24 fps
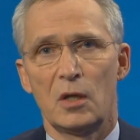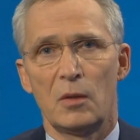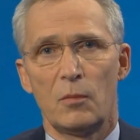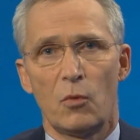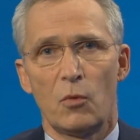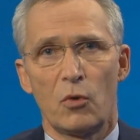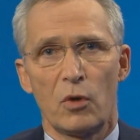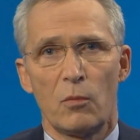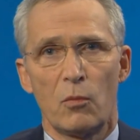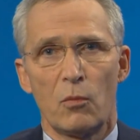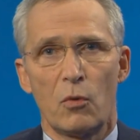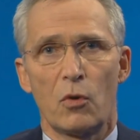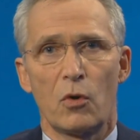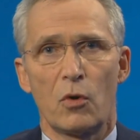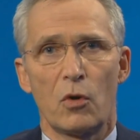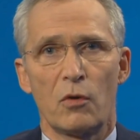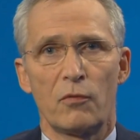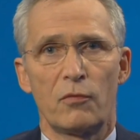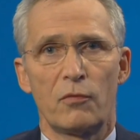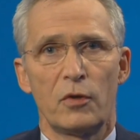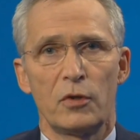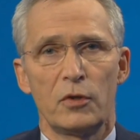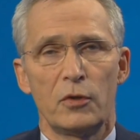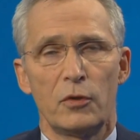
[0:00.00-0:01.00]
more and more
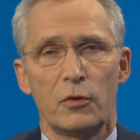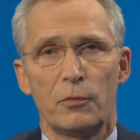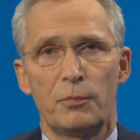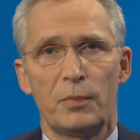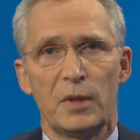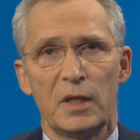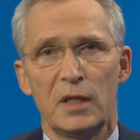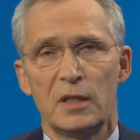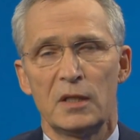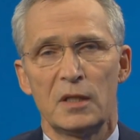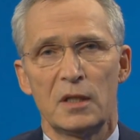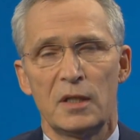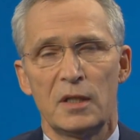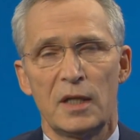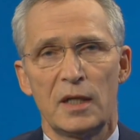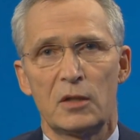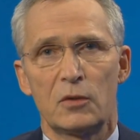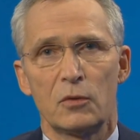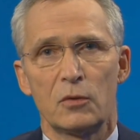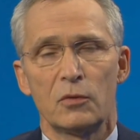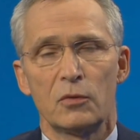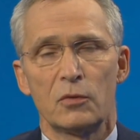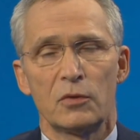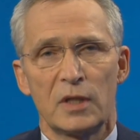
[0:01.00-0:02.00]
of European
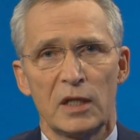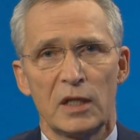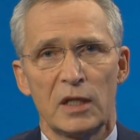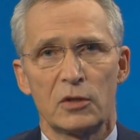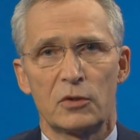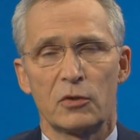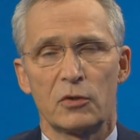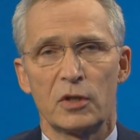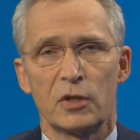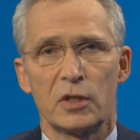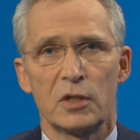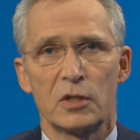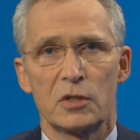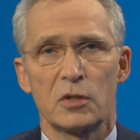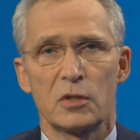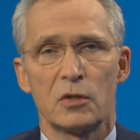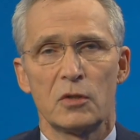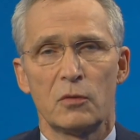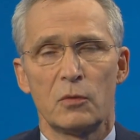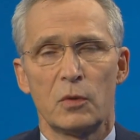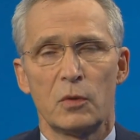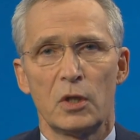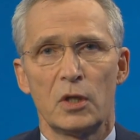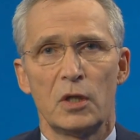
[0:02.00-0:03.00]
NATO territory.
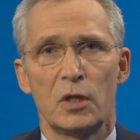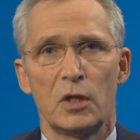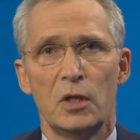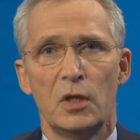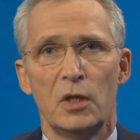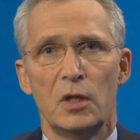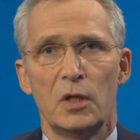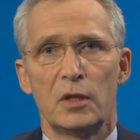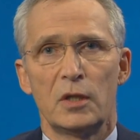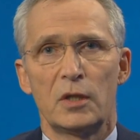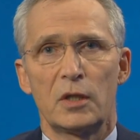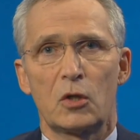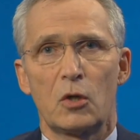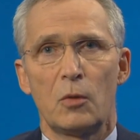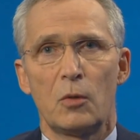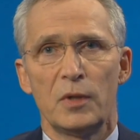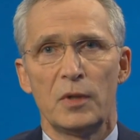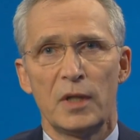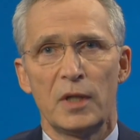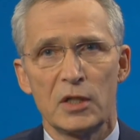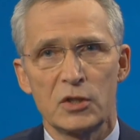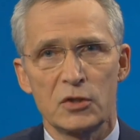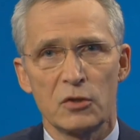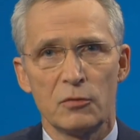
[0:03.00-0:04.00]
So the
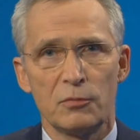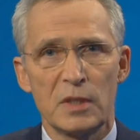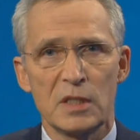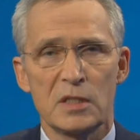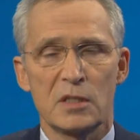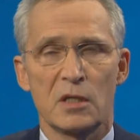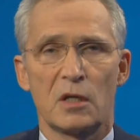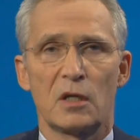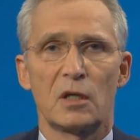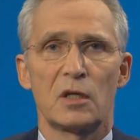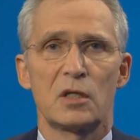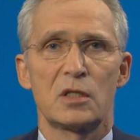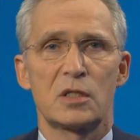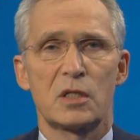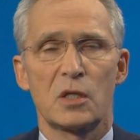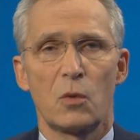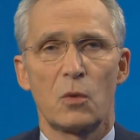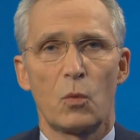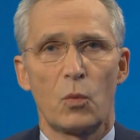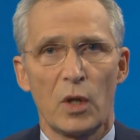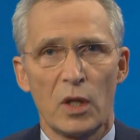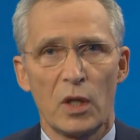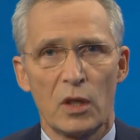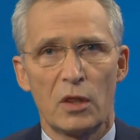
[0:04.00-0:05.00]
combination of missiles
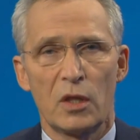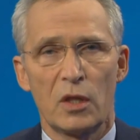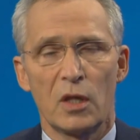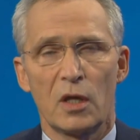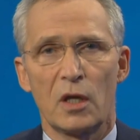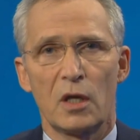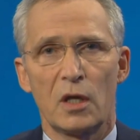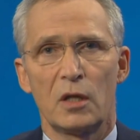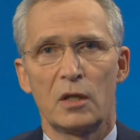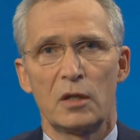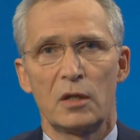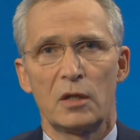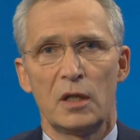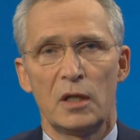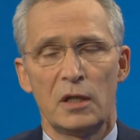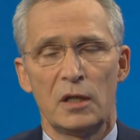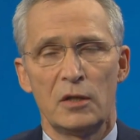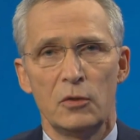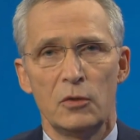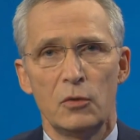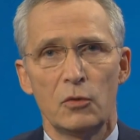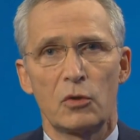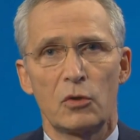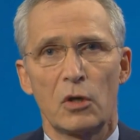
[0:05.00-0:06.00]
with
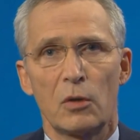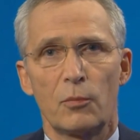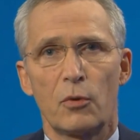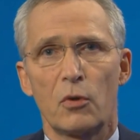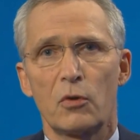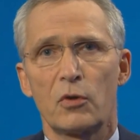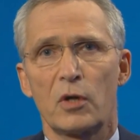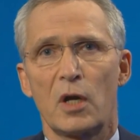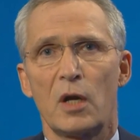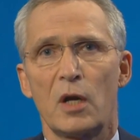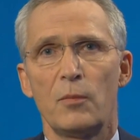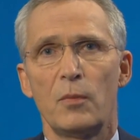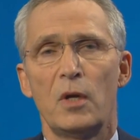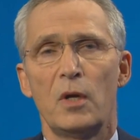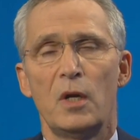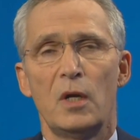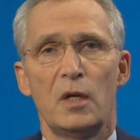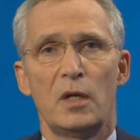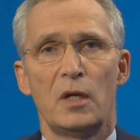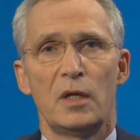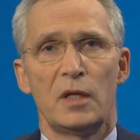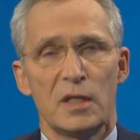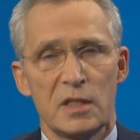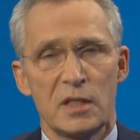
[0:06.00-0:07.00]
their nuclear program
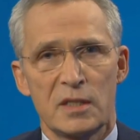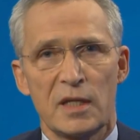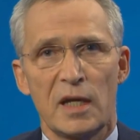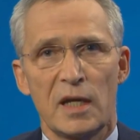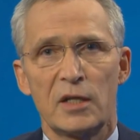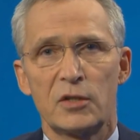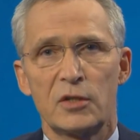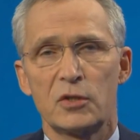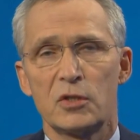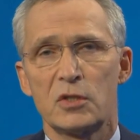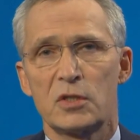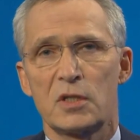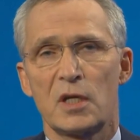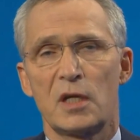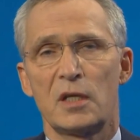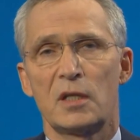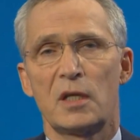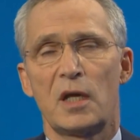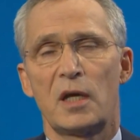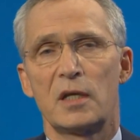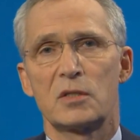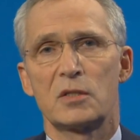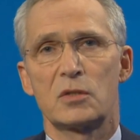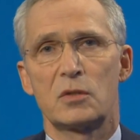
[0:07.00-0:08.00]
is dangerous
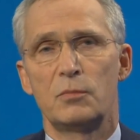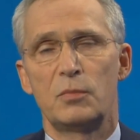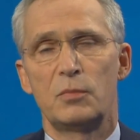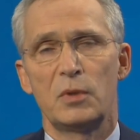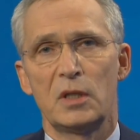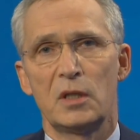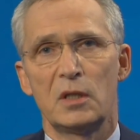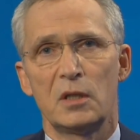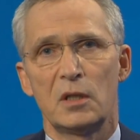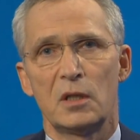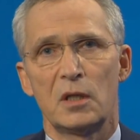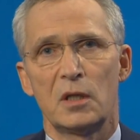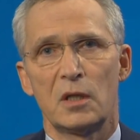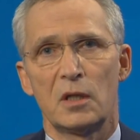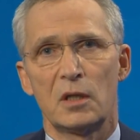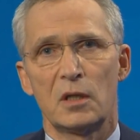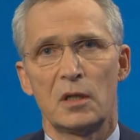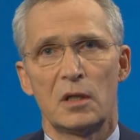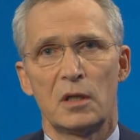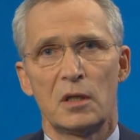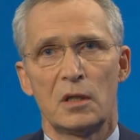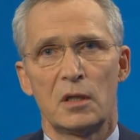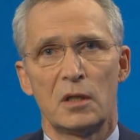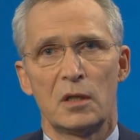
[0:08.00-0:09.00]
and has to be
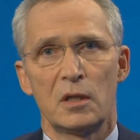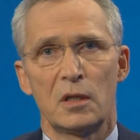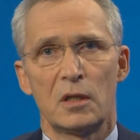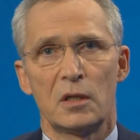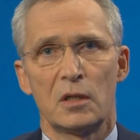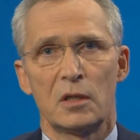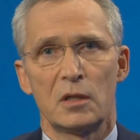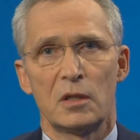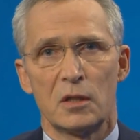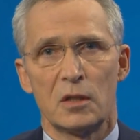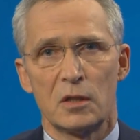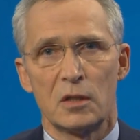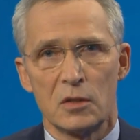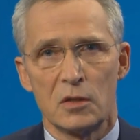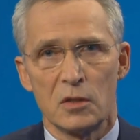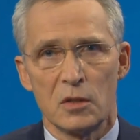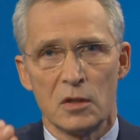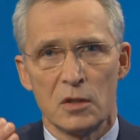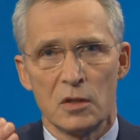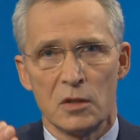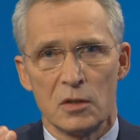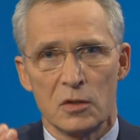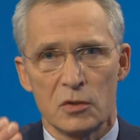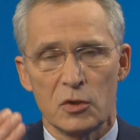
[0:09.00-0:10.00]

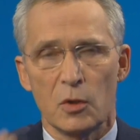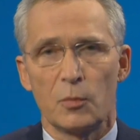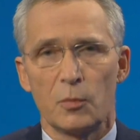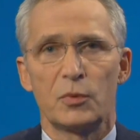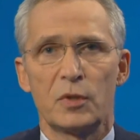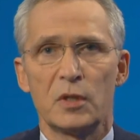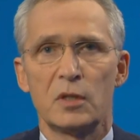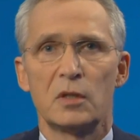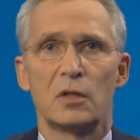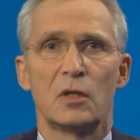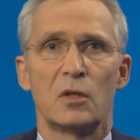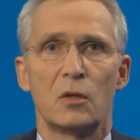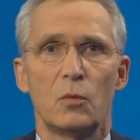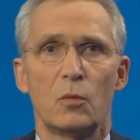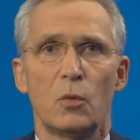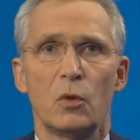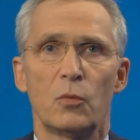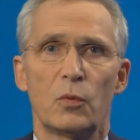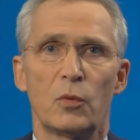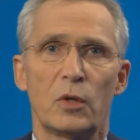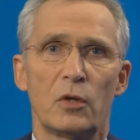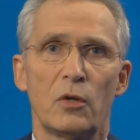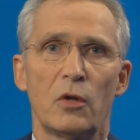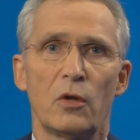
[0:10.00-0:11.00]
stopped in
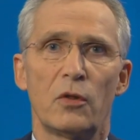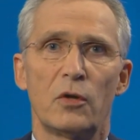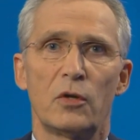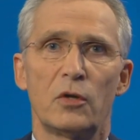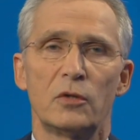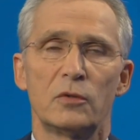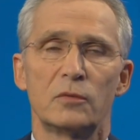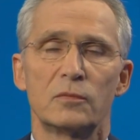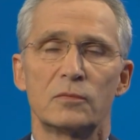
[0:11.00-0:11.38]
one way or another.